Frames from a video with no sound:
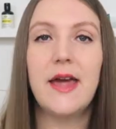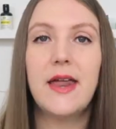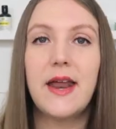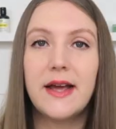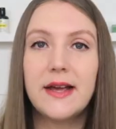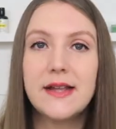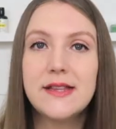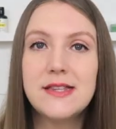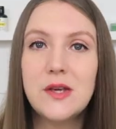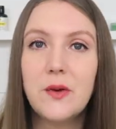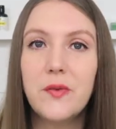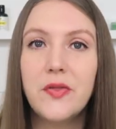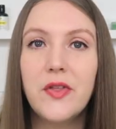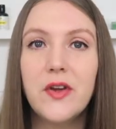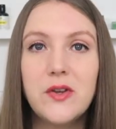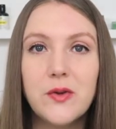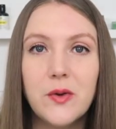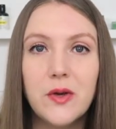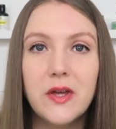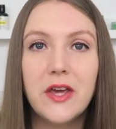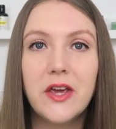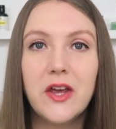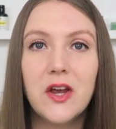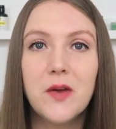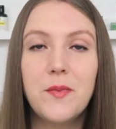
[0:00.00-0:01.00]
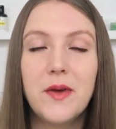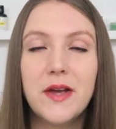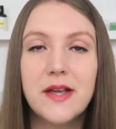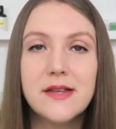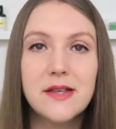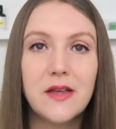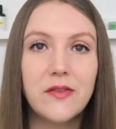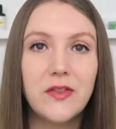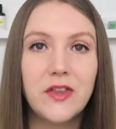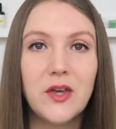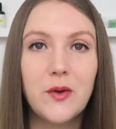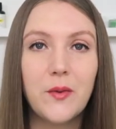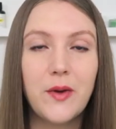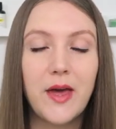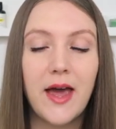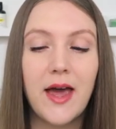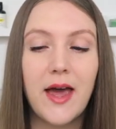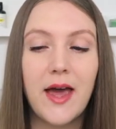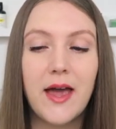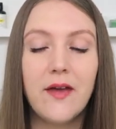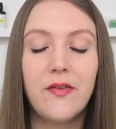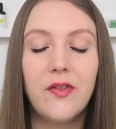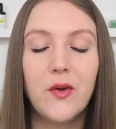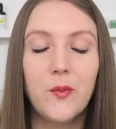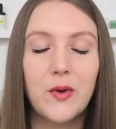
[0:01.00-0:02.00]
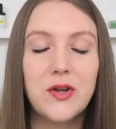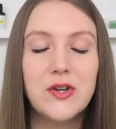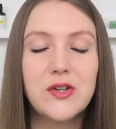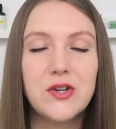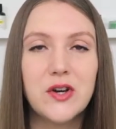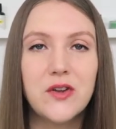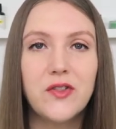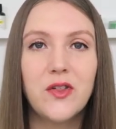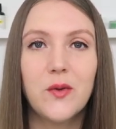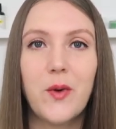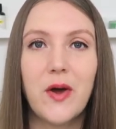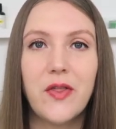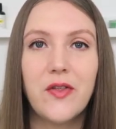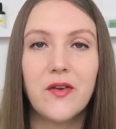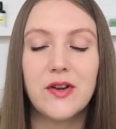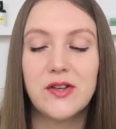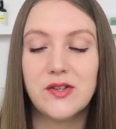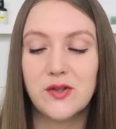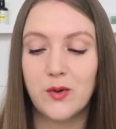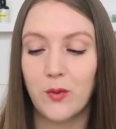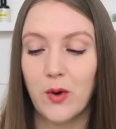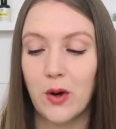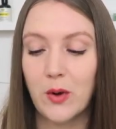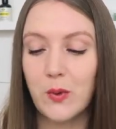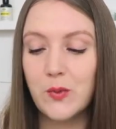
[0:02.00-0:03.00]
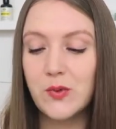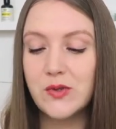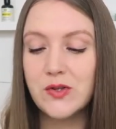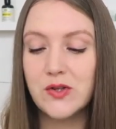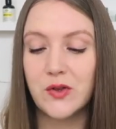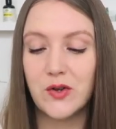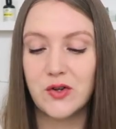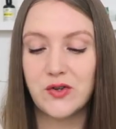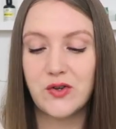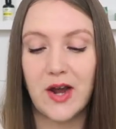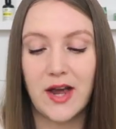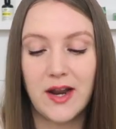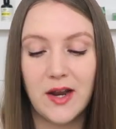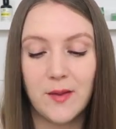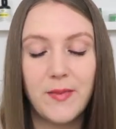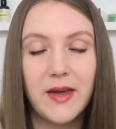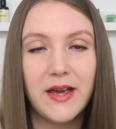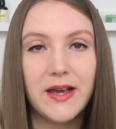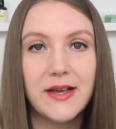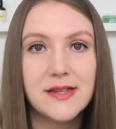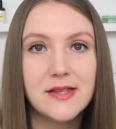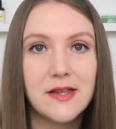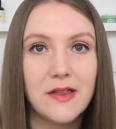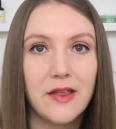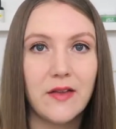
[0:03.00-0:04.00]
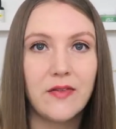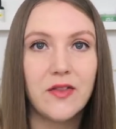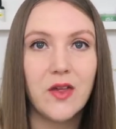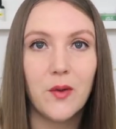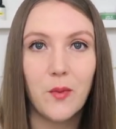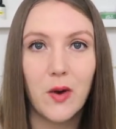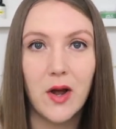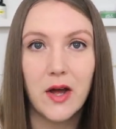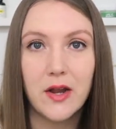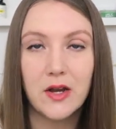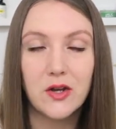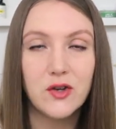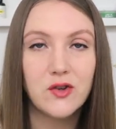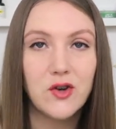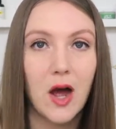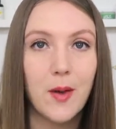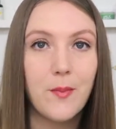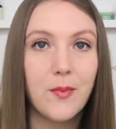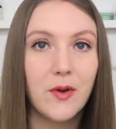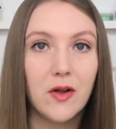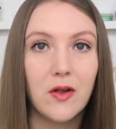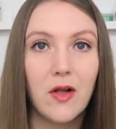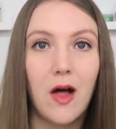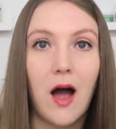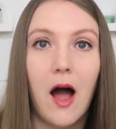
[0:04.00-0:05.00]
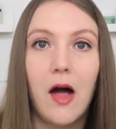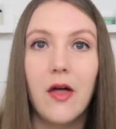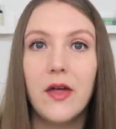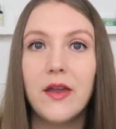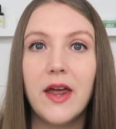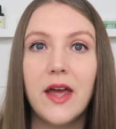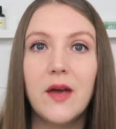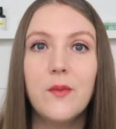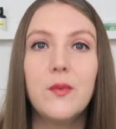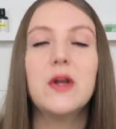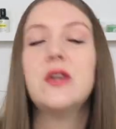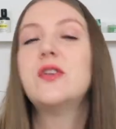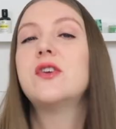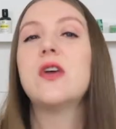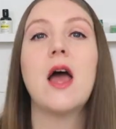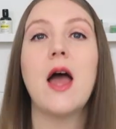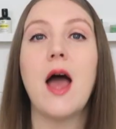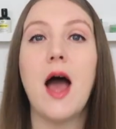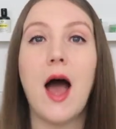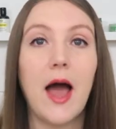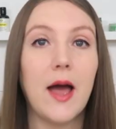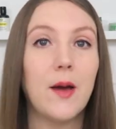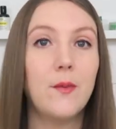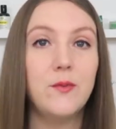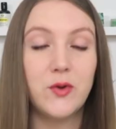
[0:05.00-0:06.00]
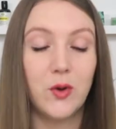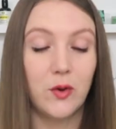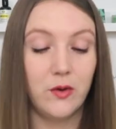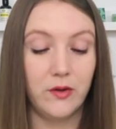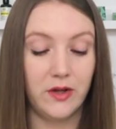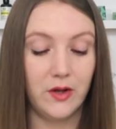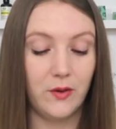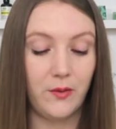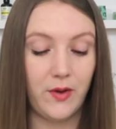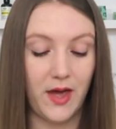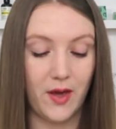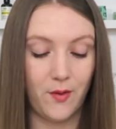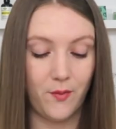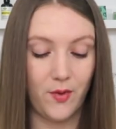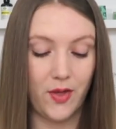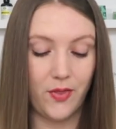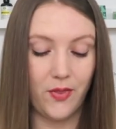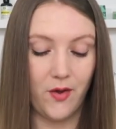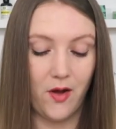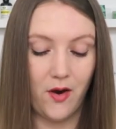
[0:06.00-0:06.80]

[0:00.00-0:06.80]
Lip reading: And I can see what they're doing here because in the UK in the winter, the weather is gross. So they're trying to make us think that we're on a tropical holiday, which I'm totally okay with.